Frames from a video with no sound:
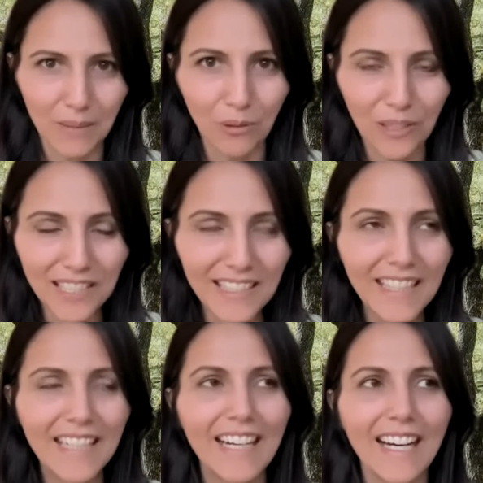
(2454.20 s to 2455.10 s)
point,
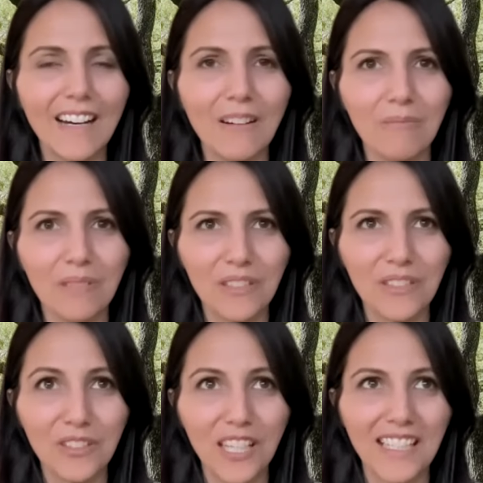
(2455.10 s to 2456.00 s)

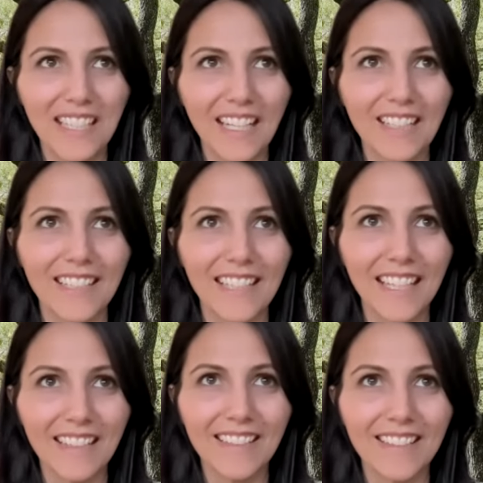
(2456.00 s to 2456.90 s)
because you get to actually
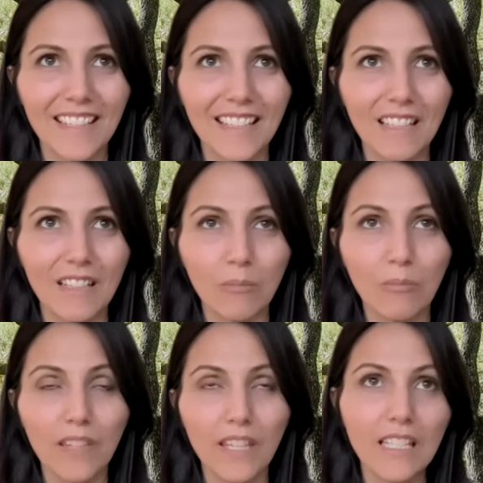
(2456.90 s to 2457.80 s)
get the
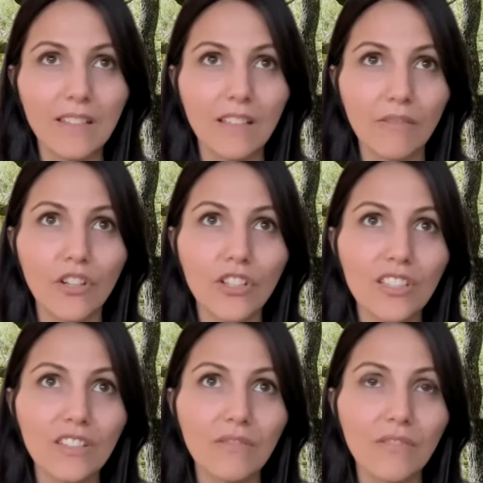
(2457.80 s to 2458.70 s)

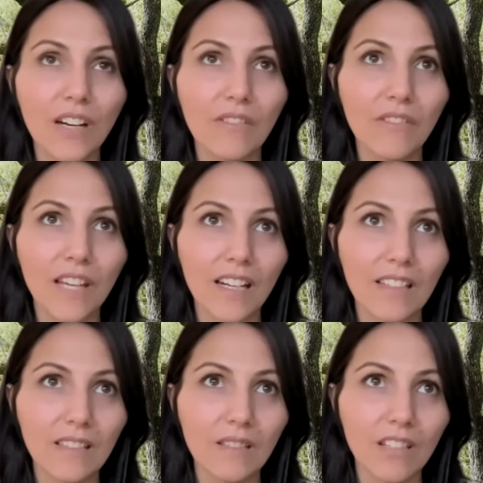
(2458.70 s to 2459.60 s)
first
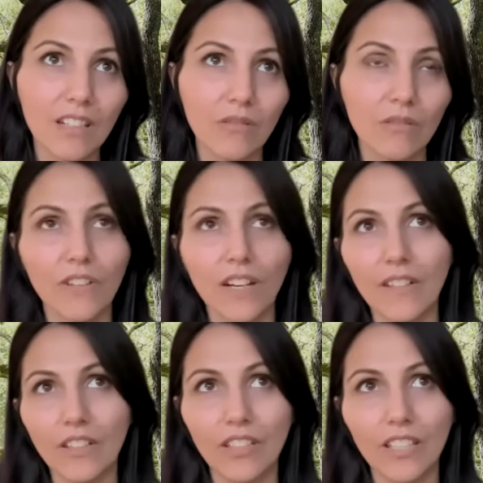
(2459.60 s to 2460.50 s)
5,000 or
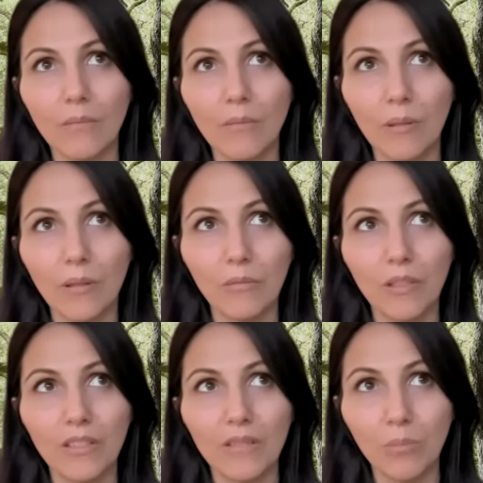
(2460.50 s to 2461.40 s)
500, I can't
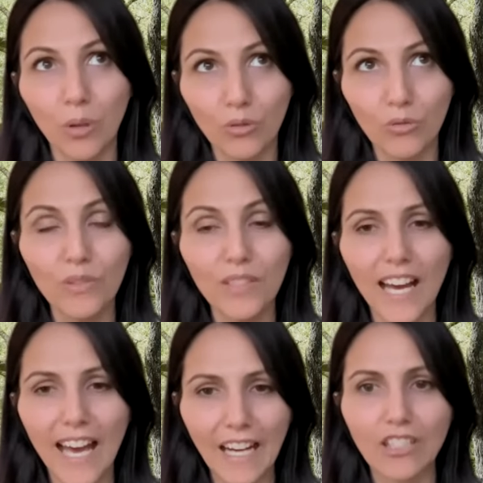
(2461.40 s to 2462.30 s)
remember, bottles
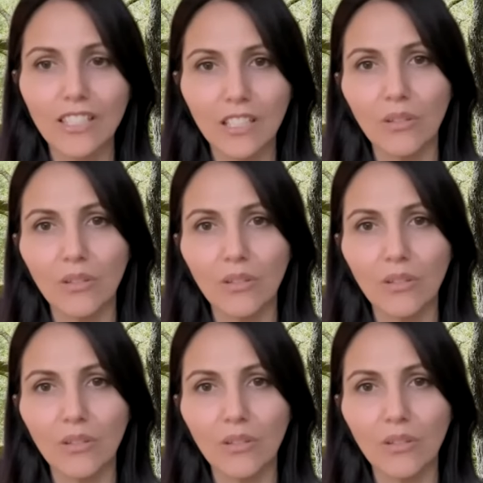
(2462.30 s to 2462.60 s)
are actually